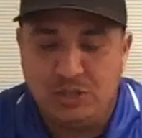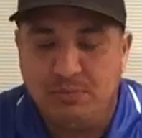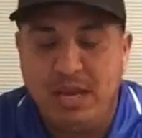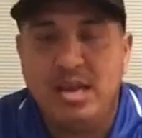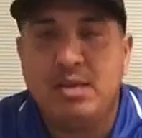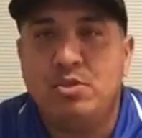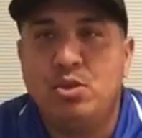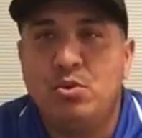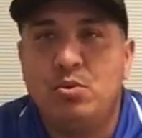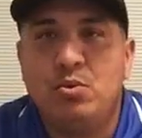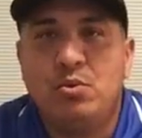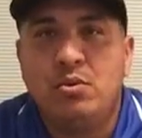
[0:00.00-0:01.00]
Just make him
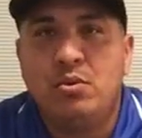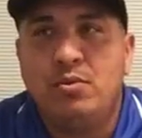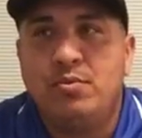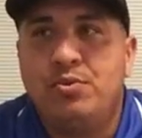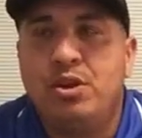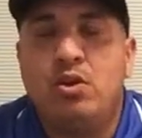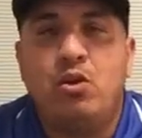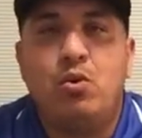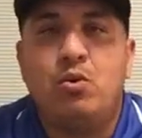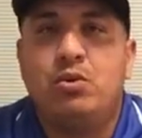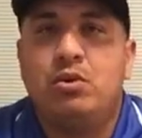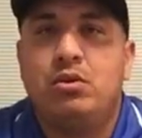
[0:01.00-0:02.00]
do their
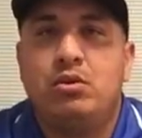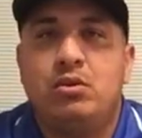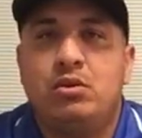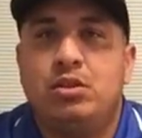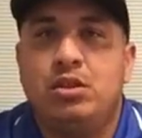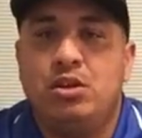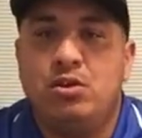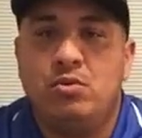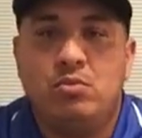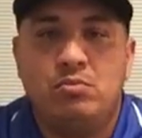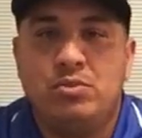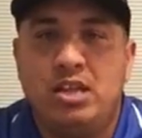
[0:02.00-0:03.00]
own, you
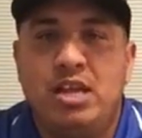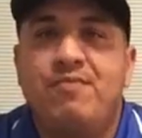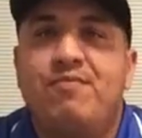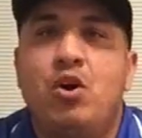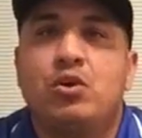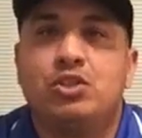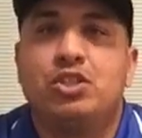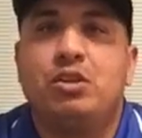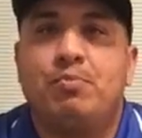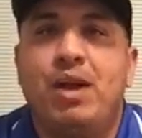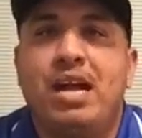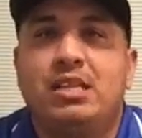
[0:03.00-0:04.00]
know, let him focus on
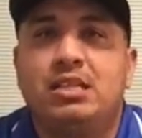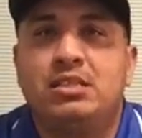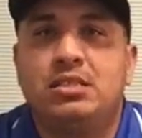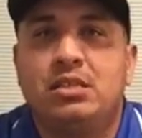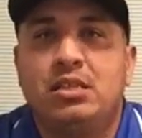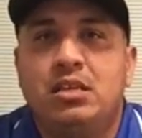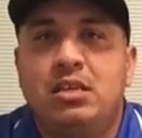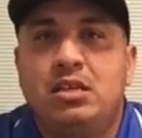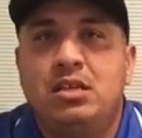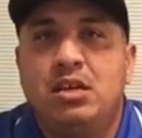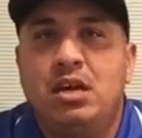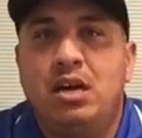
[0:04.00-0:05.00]
the practice.
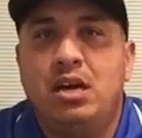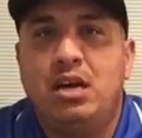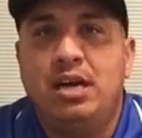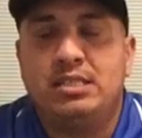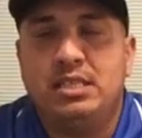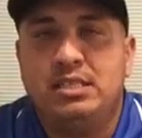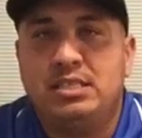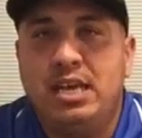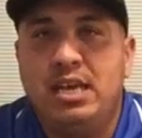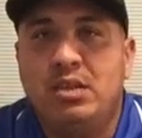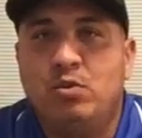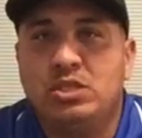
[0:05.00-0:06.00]
As I
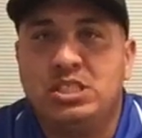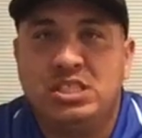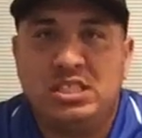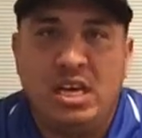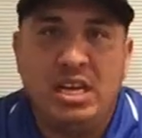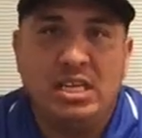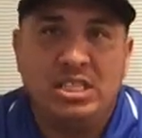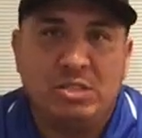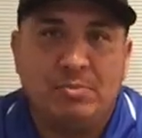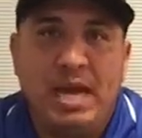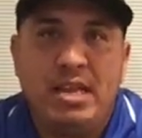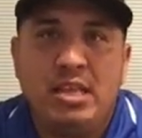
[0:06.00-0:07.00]
say, there was a study in
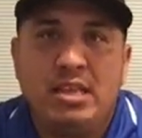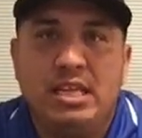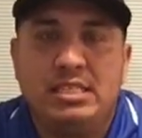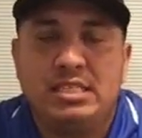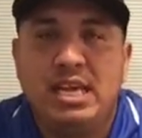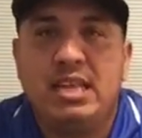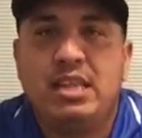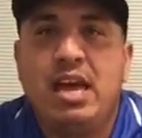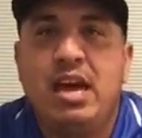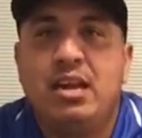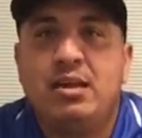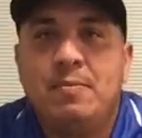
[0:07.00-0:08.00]
Spain that they said
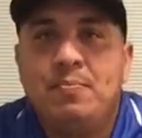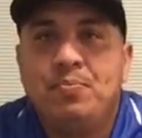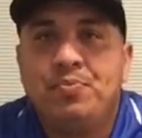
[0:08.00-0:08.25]
that